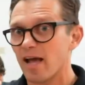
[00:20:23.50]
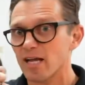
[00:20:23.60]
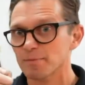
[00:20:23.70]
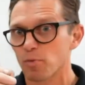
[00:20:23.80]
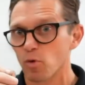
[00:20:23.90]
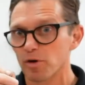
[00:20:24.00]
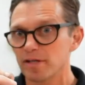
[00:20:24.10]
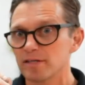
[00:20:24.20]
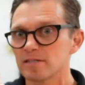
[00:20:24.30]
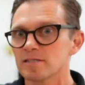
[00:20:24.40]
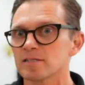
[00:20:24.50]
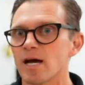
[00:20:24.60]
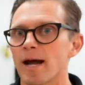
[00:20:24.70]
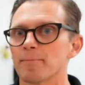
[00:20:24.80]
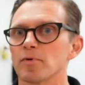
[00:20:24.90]
gas-ported
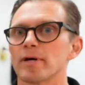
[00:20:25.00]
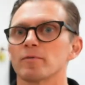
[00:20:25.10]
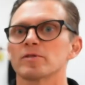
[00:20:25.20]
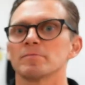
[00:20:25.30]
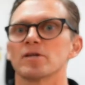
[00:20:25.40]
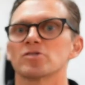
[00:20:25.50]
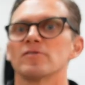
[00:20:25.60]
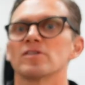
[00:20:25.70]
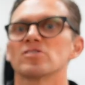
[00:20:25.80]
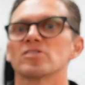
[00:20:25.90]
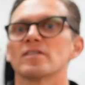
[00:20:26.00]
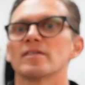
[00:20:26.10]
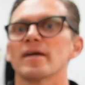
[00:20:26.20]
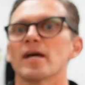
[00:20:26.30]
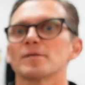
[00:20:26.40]
top ring, which I'm not sure if you can
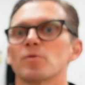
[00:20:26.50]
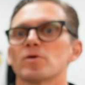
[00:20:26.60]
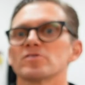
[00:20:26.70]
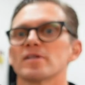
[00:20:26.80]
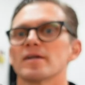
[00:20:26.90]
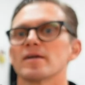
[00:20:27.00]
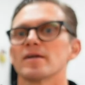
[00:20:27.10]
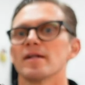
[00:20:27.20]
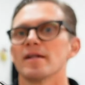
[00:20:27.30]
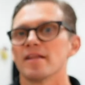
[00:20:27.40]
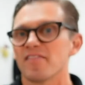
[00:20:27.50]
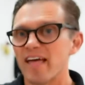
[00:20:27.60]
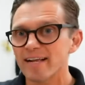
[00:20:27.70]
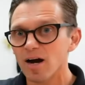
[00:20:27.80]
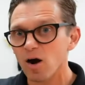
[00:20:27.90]
see the gas ports there.
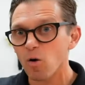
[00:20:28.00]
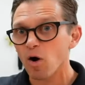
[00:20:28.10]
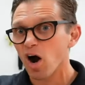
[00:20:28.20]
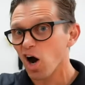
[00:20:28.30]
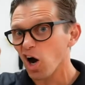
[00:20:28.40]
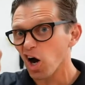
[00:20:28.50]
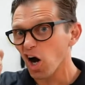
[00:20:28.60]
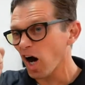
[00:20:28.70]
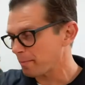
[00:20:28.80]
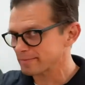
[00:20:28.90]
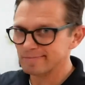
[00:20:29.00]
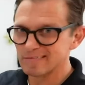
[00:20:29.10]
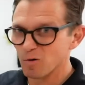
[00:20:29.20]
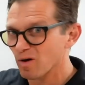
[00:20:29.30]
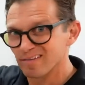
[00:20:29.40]
They go
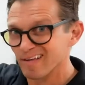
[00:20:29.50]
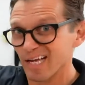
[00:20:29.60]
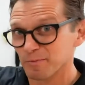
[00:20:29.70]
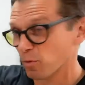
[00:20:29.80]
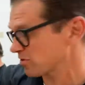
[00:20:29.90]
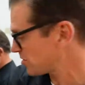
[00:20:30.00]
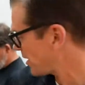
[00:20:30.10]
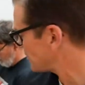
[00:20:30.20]
up. Don't want the gas ports